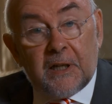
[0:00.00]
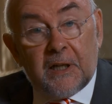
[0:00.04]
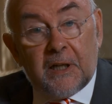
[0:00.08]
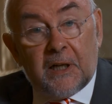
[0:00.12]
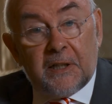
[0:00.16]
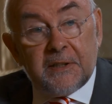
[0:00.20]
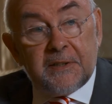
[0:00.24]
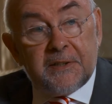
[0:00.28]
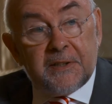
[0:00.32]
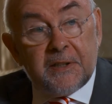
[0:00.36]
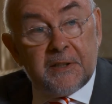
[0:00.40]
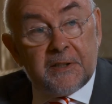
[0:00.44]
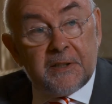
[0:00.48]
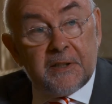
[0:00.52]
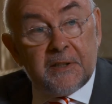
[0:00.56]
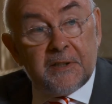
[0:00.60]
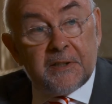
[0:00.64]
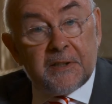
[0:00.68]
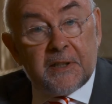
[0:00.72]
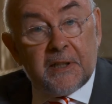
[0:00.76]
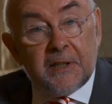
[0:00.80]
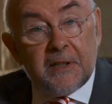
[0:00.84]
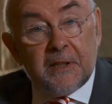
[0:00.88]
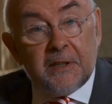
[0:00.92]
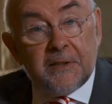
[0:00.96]
ICT
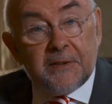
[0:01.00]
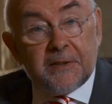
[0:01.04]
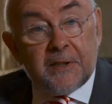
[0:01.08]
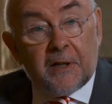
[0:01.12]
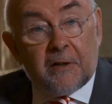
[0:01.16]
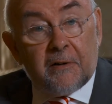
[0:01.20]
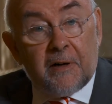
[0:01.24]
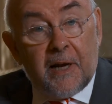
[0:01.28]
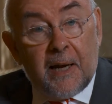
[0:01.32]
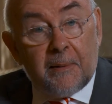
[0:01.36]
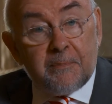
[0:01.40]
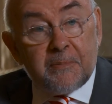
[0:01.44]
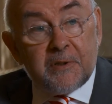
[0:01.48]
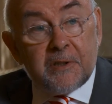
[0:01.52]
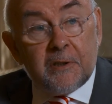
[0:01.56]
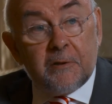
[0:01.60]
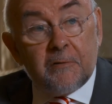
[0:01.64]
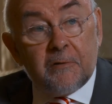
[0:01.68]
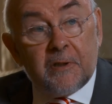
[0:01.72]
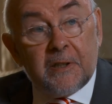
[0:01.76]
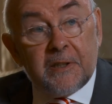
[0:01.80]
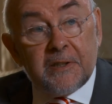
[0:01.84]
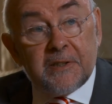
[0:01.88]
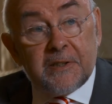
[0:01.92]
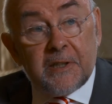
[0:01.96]
skills are
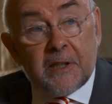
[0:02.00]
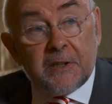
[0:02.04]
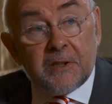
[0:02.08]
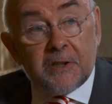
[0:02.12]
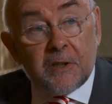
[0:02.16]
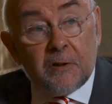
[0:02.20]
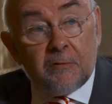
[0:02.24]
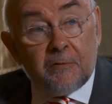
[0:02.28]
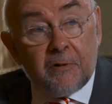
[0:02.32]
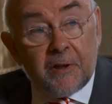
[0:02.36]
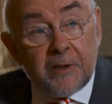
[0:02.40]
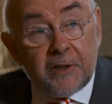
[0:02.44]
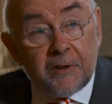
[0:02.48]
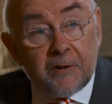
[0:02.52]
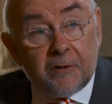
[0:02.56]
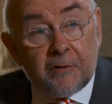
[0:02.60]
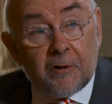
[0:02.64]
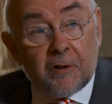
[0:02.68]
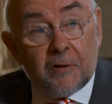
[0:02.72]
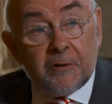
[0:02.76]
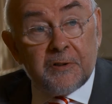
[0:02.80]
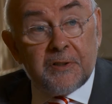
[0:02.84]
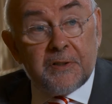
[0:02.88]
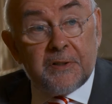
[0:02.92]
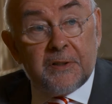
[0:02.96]
absolutely essential right
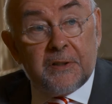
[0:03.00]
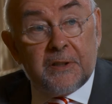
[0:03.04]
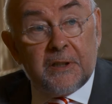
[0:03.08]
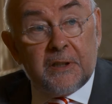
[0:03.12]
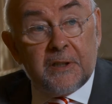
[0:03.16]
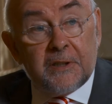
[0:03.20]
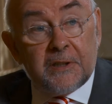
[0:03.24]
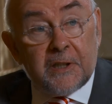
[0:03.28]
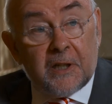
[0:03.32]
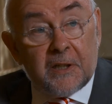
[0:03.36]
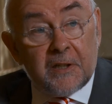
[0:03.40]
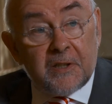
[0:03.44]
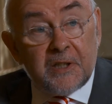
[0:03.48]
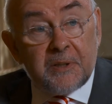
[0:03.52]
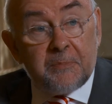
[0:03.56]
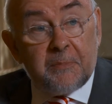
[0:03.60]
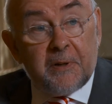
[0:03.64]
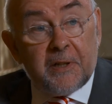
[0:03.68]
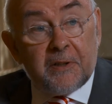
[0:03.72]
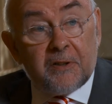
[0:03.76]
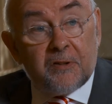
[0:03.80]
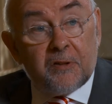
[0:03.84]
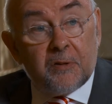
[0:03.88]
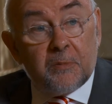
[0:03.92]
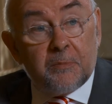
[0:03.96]
across the entire
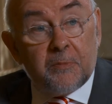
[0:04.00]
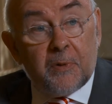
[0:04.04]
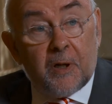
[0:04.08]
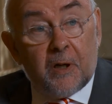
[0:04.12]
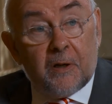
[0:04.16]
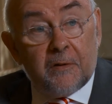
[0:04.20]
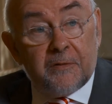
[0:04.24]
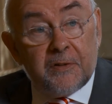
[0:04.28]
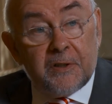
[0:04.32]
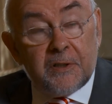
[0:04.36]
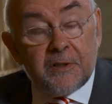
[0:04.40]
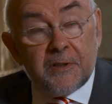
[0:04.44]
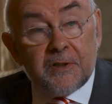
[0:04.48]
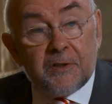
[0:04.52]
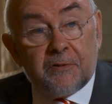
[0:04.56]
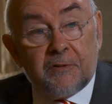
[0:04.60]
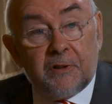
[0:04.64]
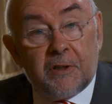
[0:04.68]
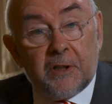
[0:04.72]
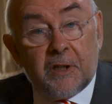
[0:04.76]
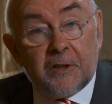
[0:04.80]
spectrum of industry,